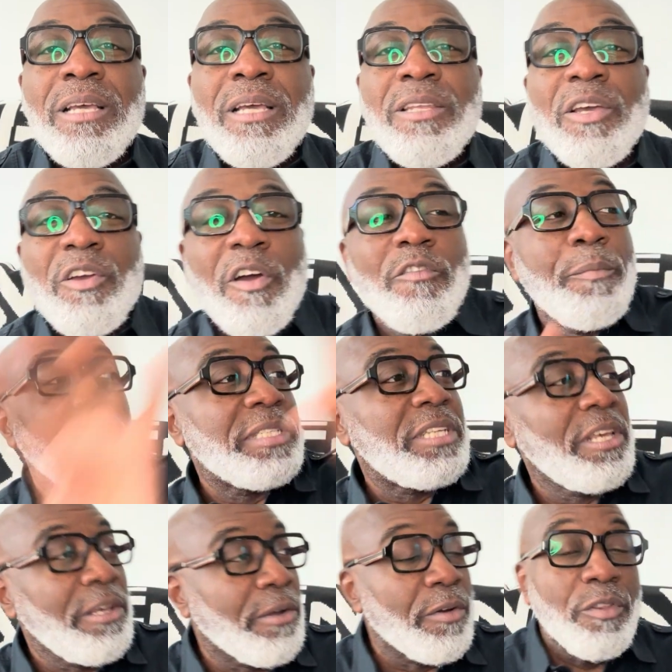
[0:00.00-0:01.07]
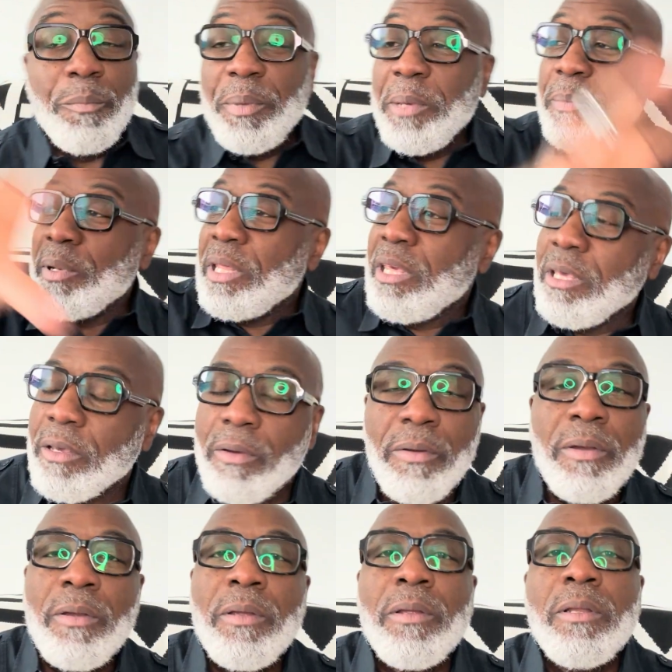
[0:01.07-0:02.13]
The government's here and the people are here.
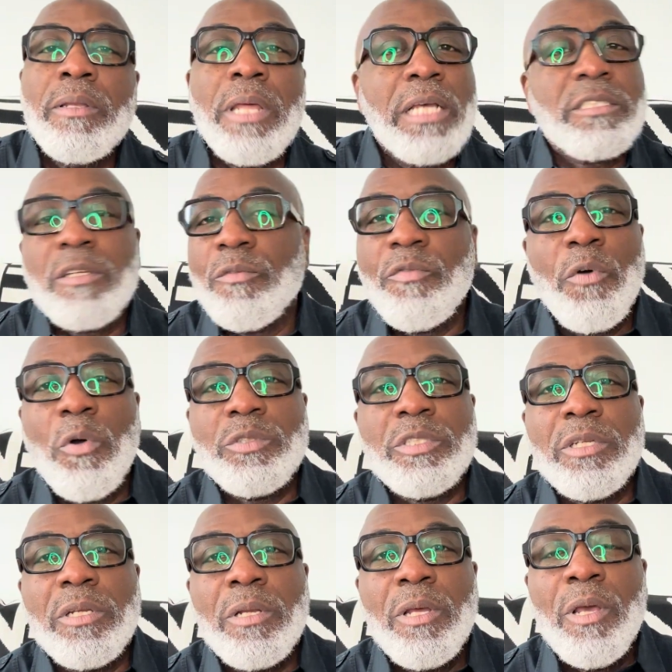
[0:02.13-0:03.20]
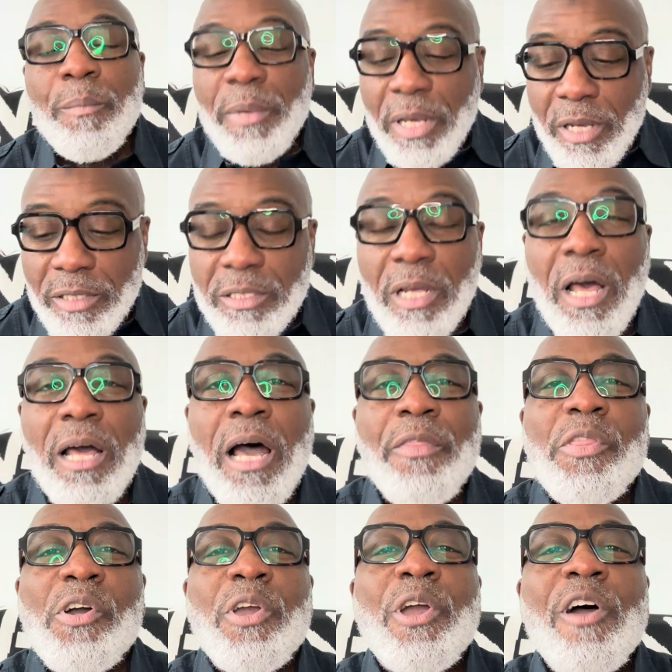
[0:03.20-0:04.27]
That's unfortunate because
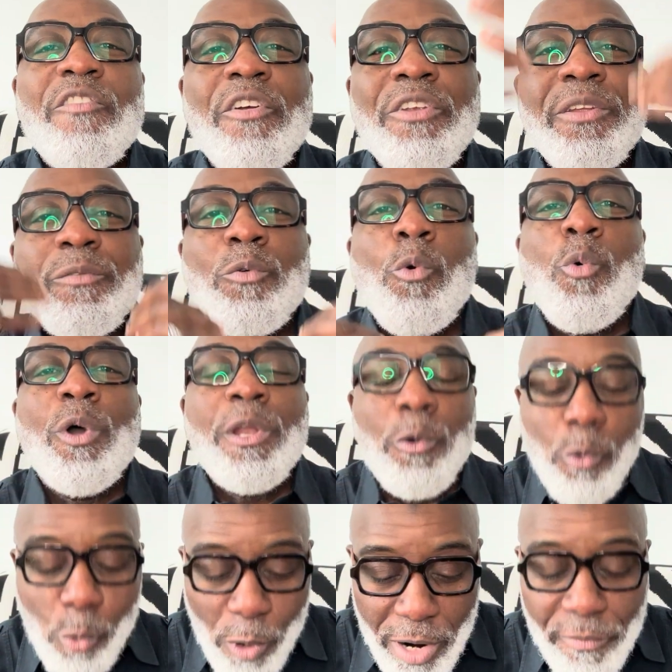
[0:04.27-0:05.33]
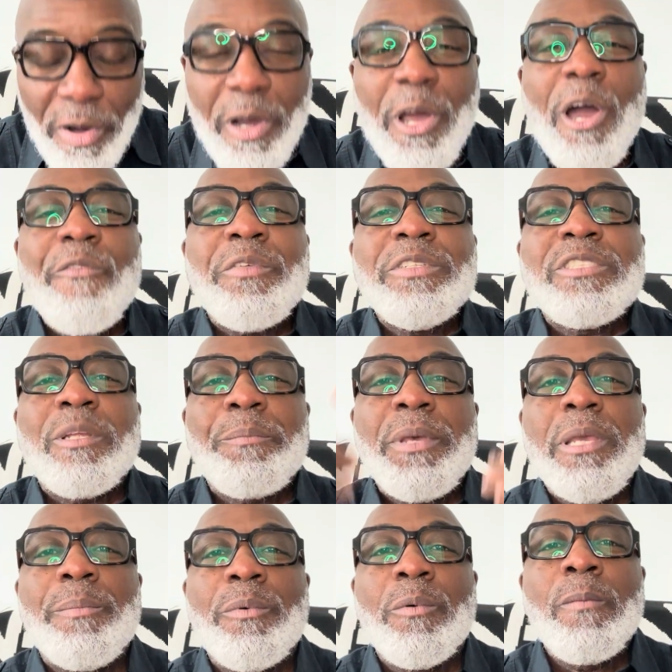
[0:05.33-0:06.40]
the government, whoever governs the
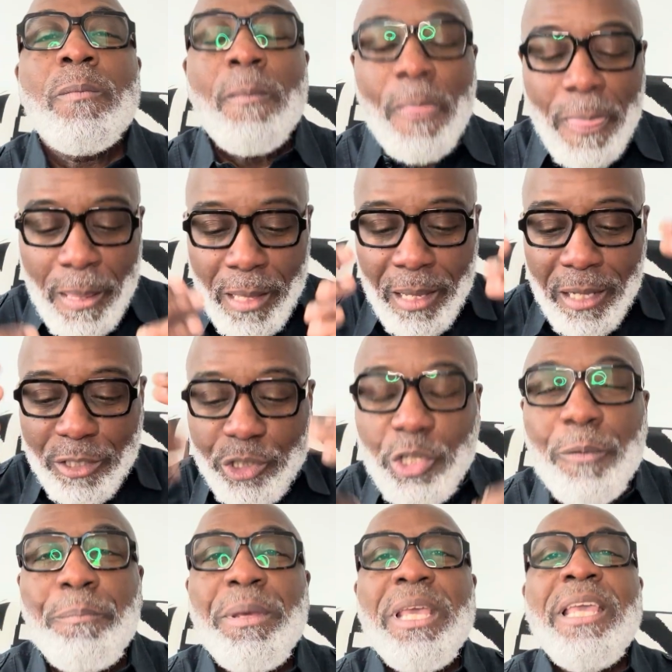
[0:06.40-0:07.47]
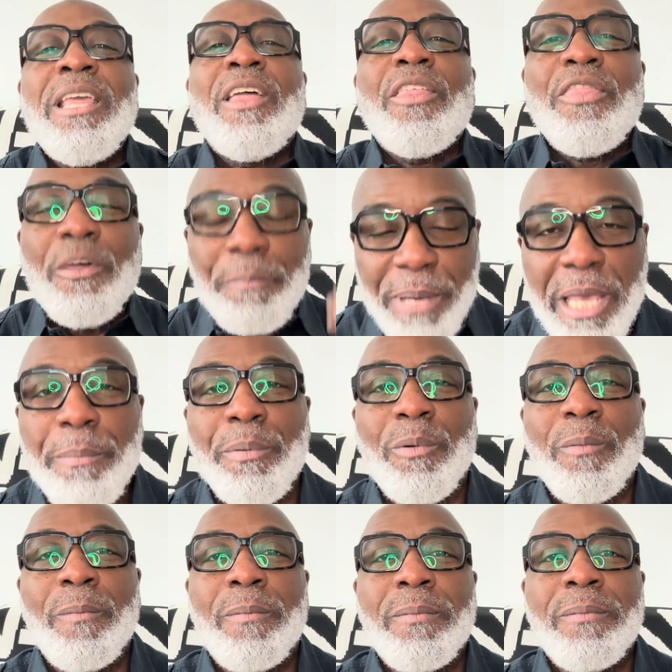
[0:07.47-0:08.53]
people should be the people,
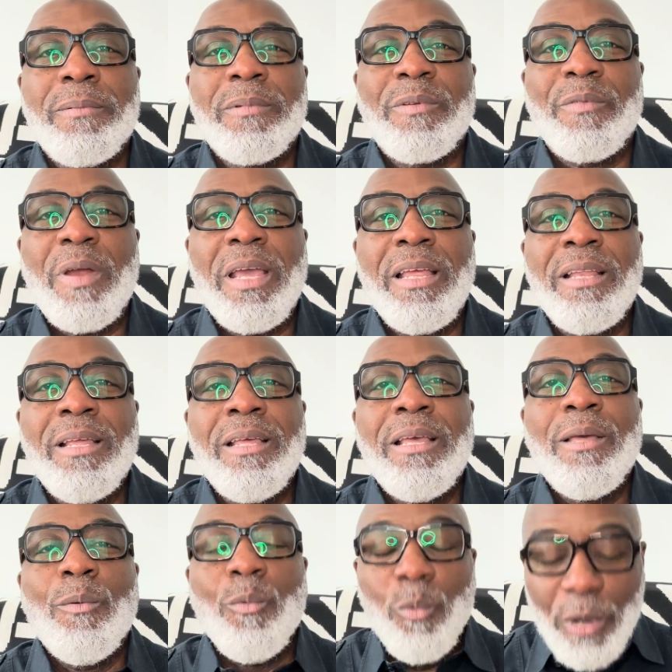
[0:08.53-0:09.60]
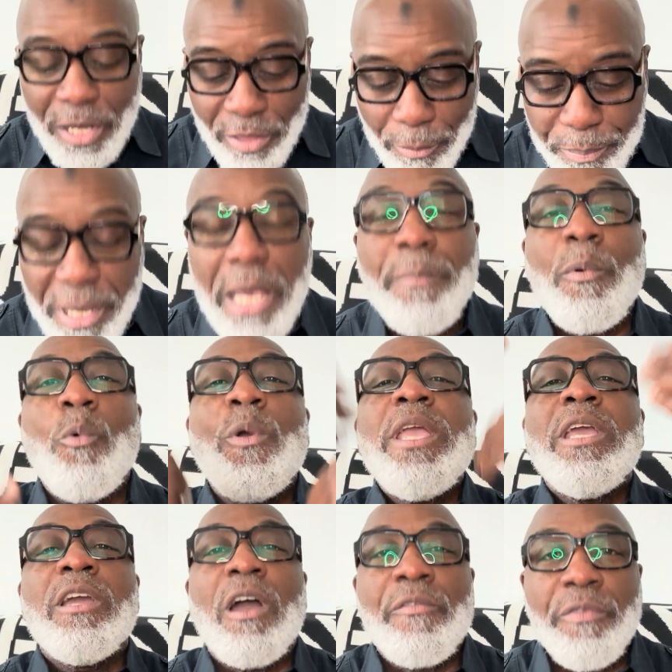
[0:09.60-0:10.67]
right? We, the people, we
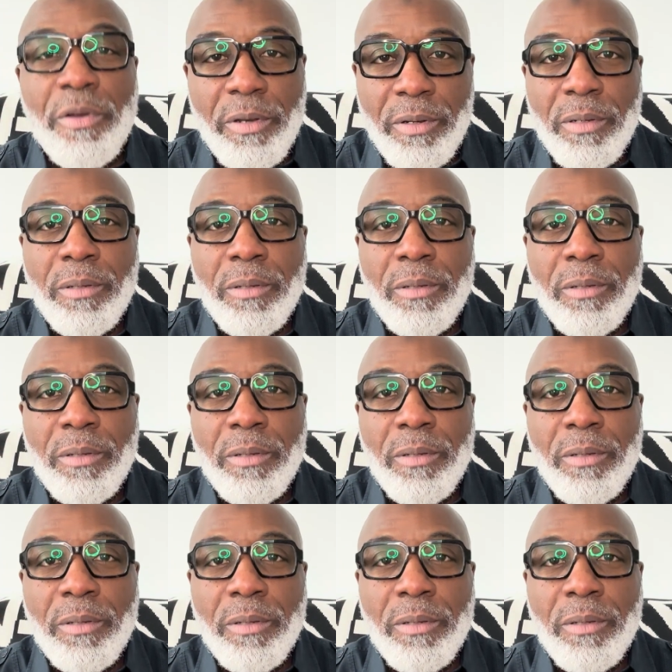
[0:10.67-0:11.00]
govern.